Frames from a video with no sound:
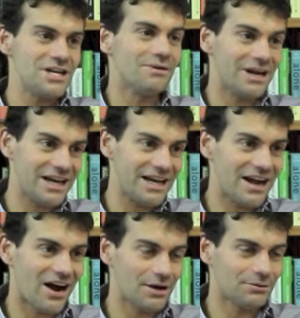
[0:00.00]

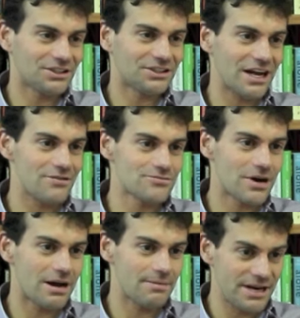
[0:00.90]
Genuinely, I would say,
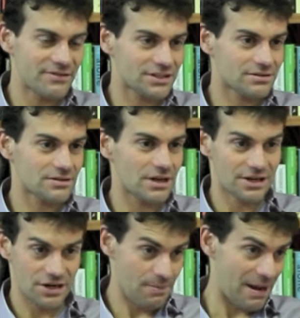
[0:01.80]
I mean, if it's,
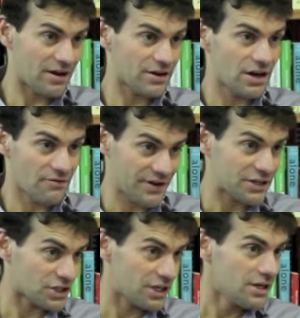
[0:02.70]
I don't know about,
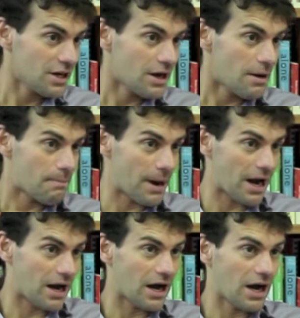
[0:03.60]
fiction,
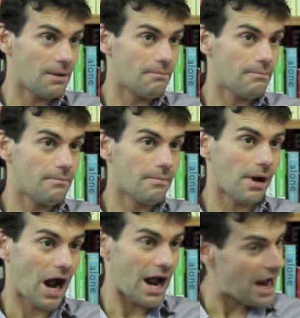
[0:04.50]
but
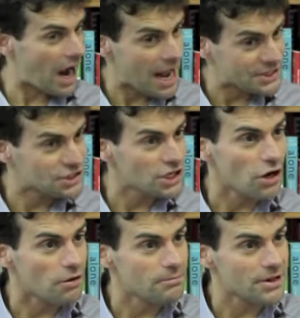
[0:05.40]
I
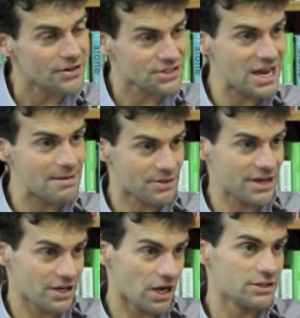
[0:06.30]
assume that the same
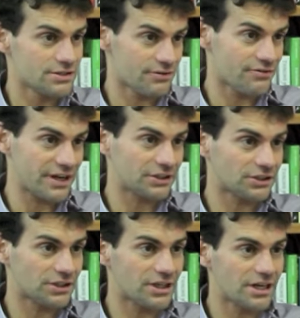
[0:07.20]
thing goes for
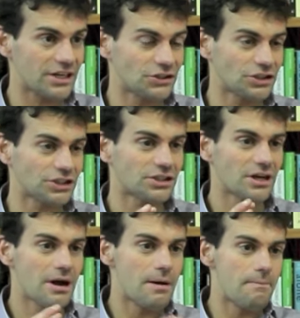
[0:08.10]
fiction. It's
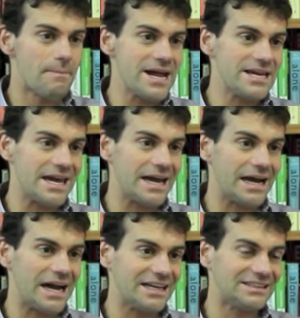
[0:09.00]
just make
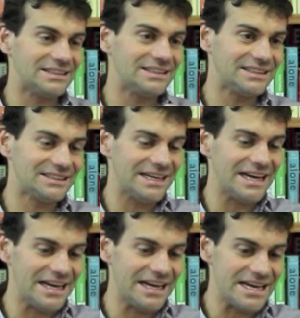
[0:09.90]
it a
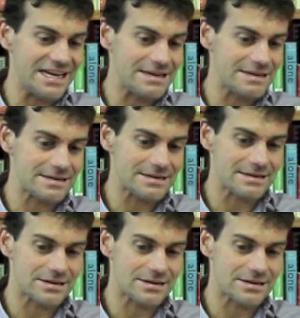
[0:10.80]
sincerely,